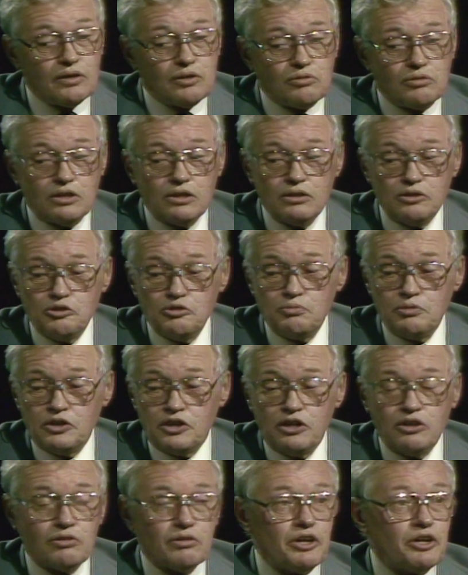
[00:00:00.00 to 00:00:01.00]
Well,
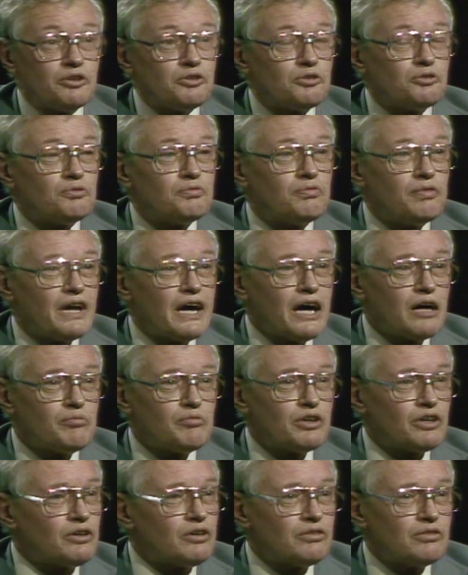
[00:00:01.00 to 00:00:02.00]
UPNL rates are flat
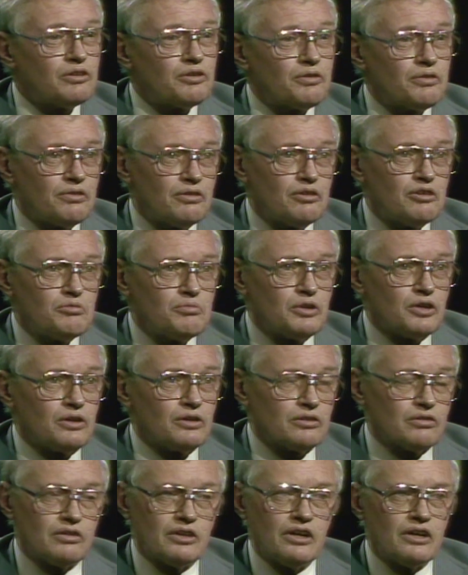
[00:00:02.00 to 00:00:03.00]
because they're thermal.
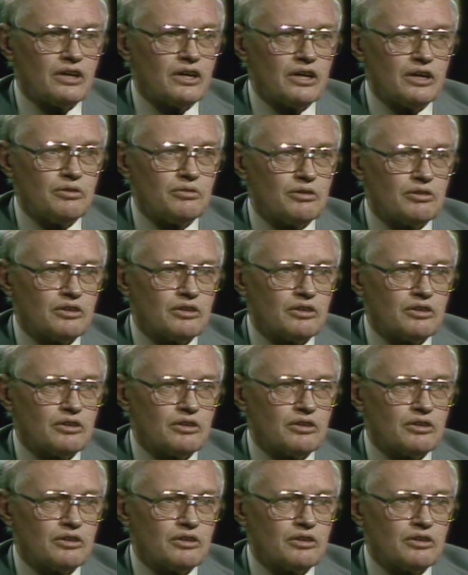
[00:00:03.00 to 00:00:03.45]
It's not a hydro